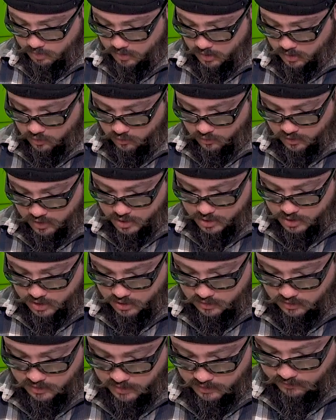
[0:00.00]

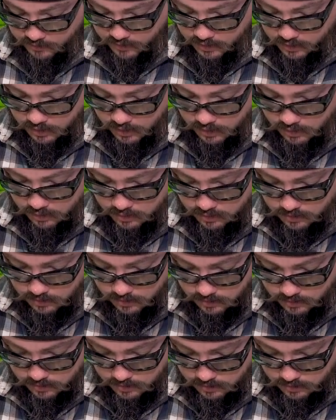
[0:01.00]
penetration, definitely. Yes.